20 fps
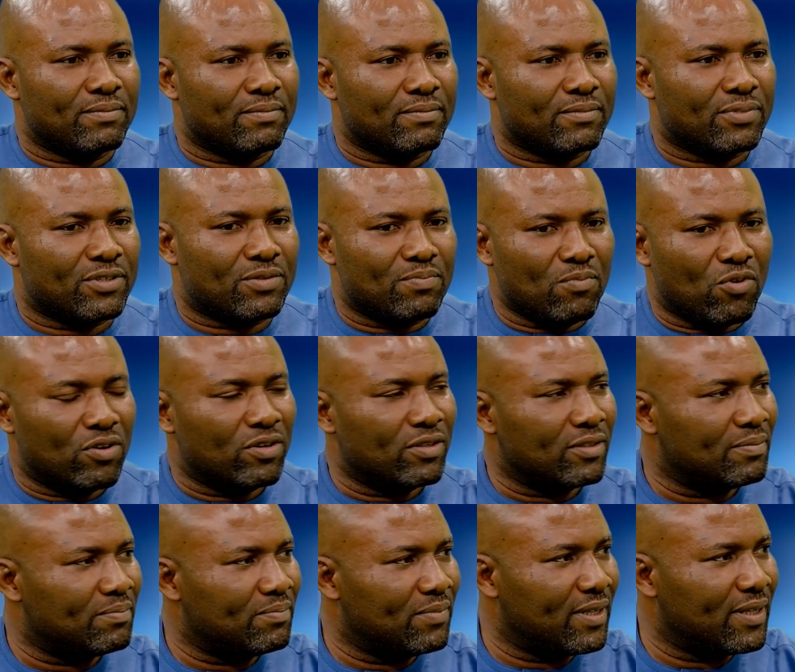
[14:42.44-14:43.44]

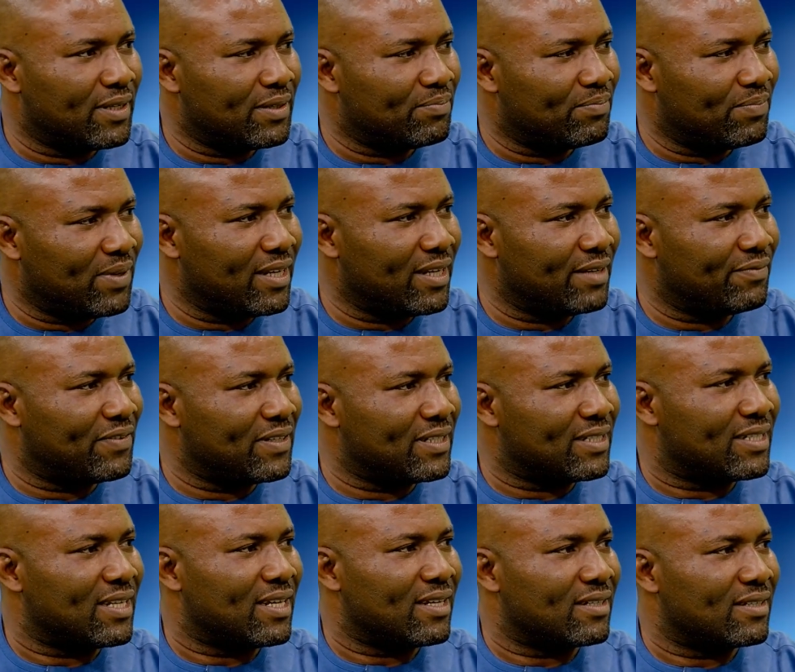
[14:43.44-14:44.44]
small player
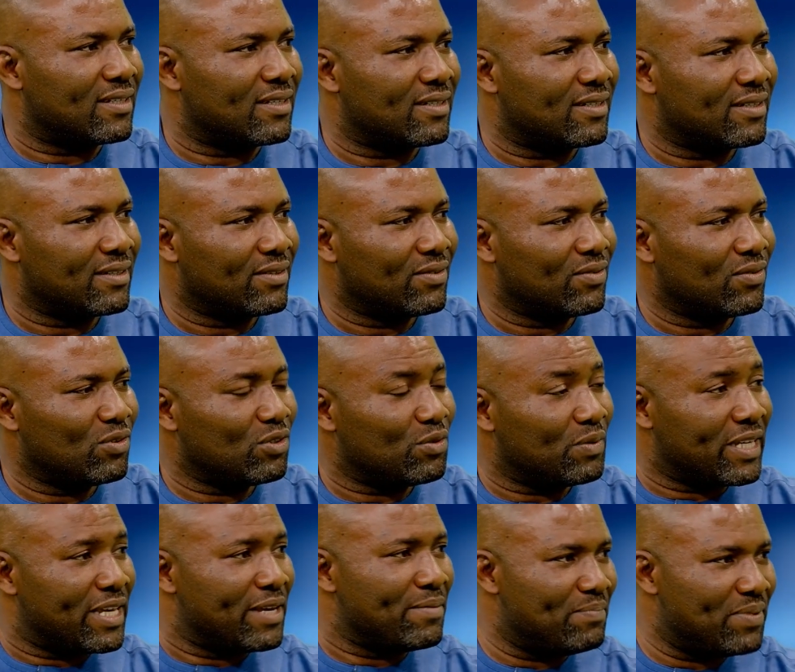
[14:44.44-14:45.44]
fintechs, which
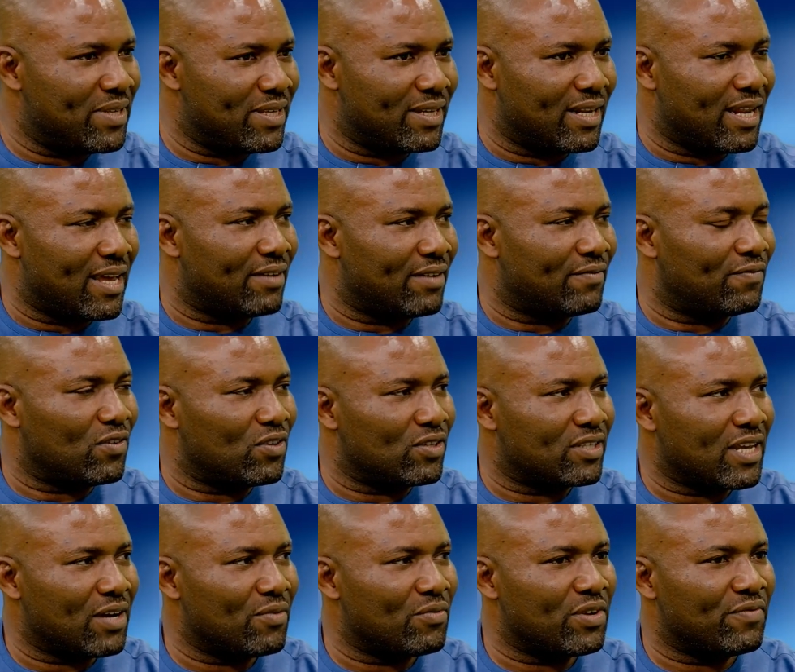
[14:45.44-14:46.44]
became big like
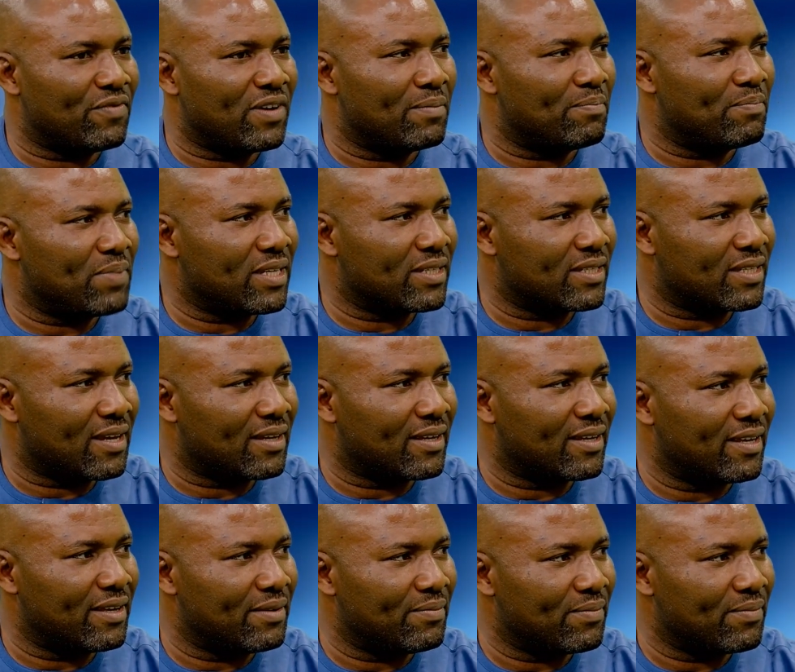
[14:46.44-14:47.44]
Flutterwave and Paystack
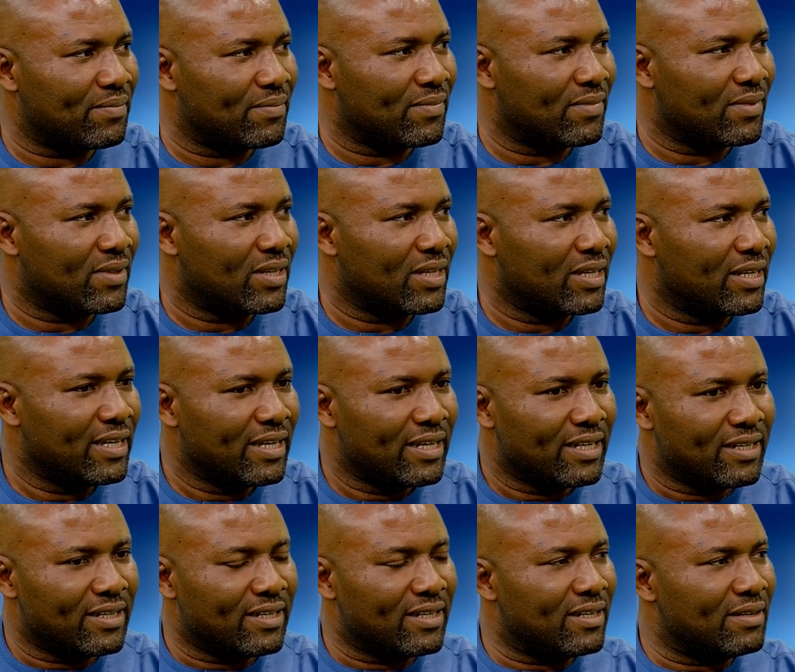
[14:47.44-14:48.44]
came,
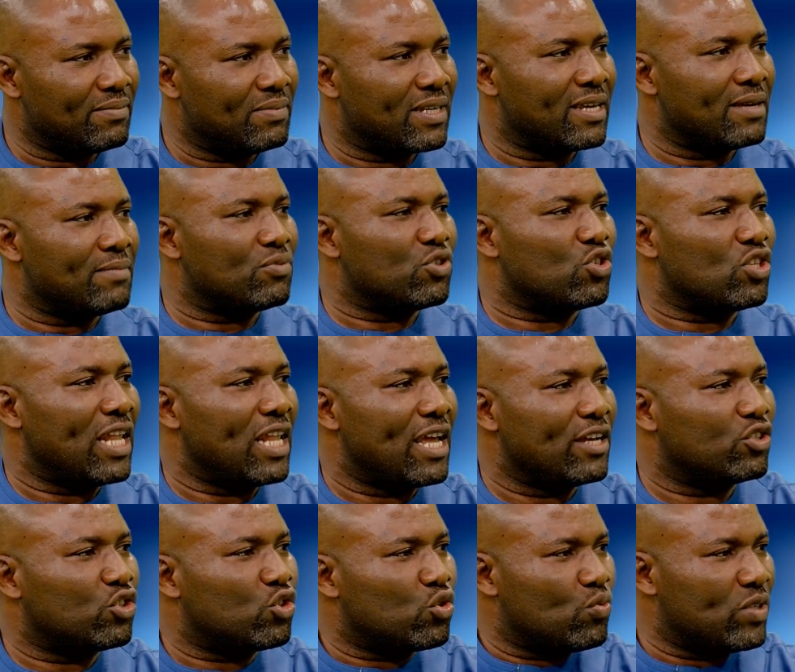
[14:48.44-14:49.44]
they became like
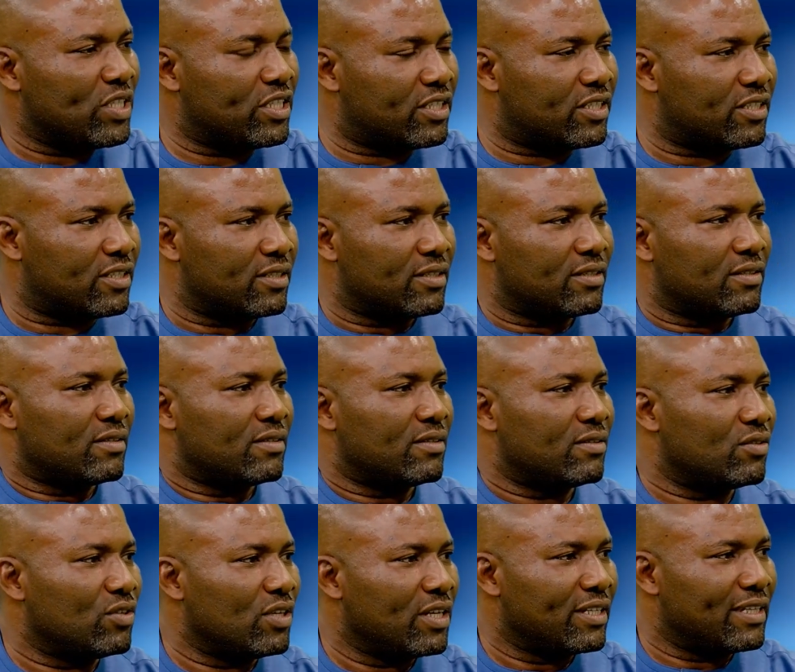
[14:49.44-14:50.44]
Switch
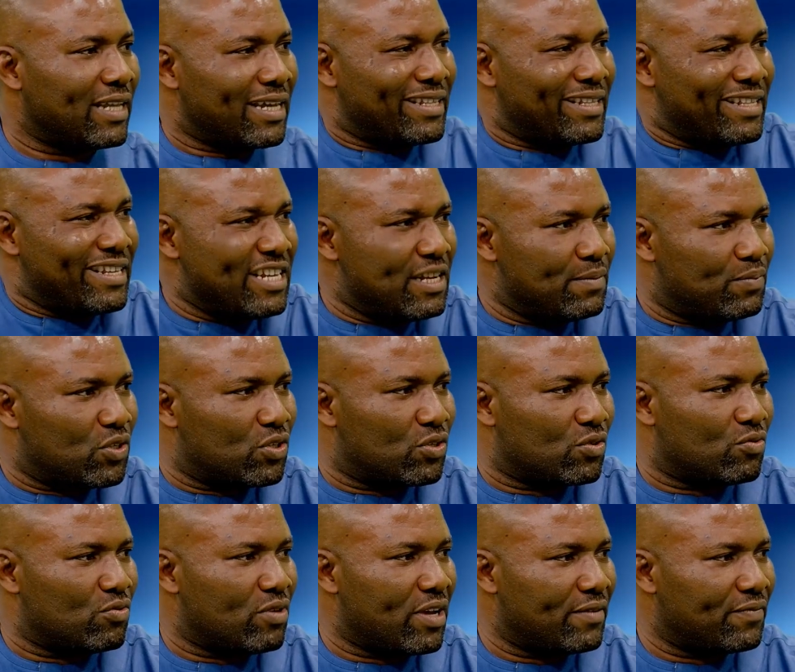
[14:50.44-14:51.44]
that NIBs
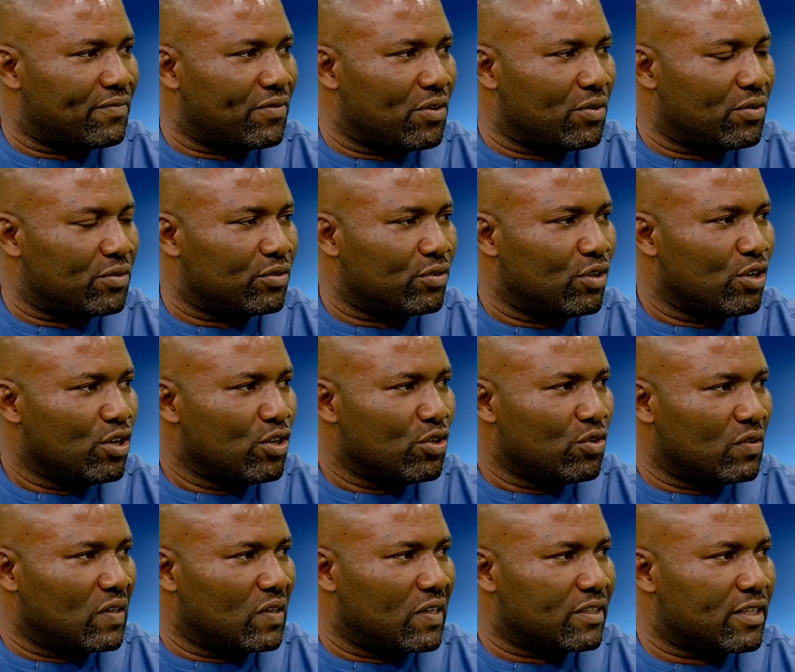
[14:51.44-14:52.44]
could have done.
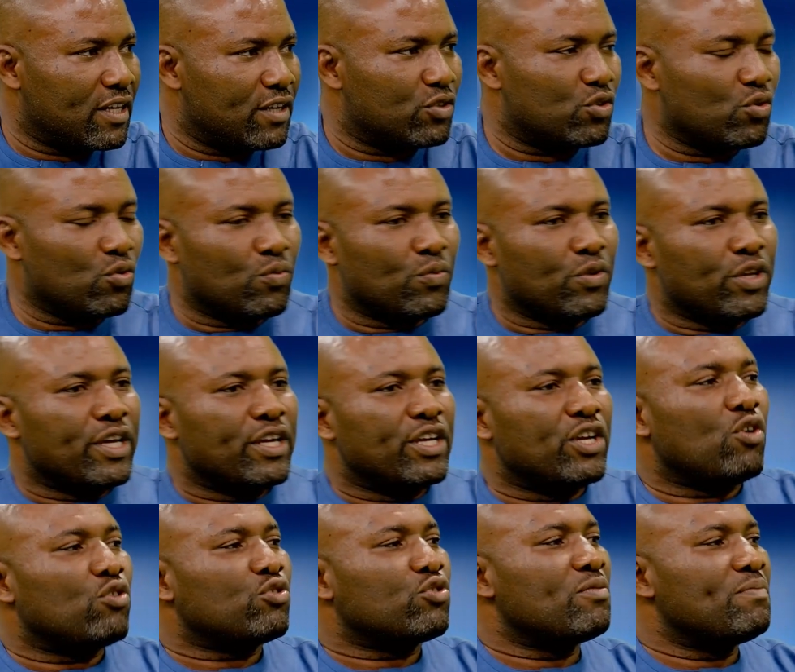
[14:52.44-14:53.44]
You understand? So it
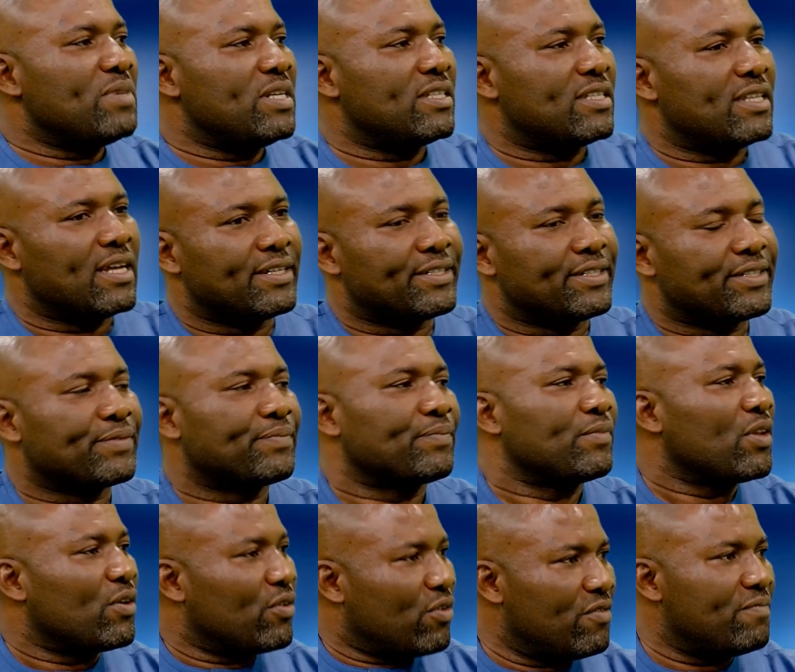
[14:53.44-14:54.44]
also means that
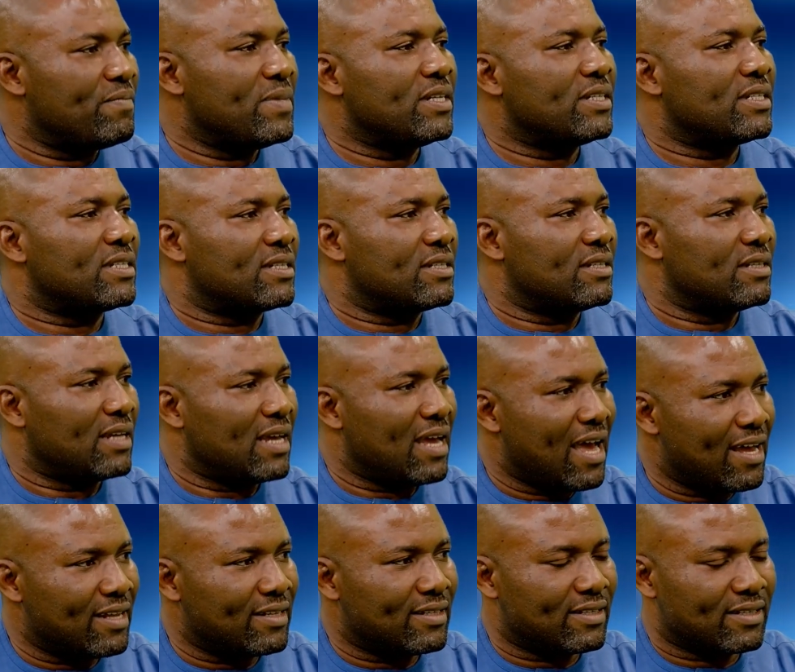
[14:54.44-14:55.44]
Government
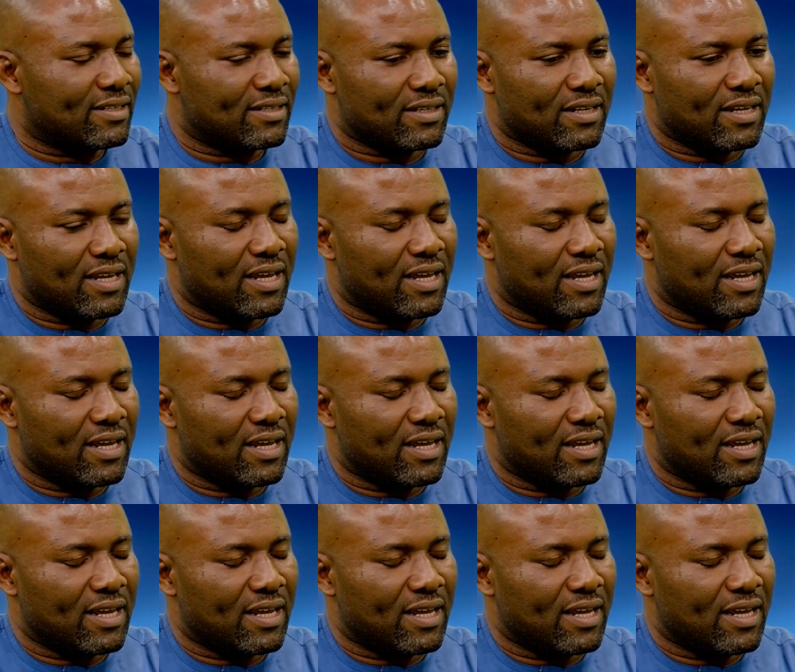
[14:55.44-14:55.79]
has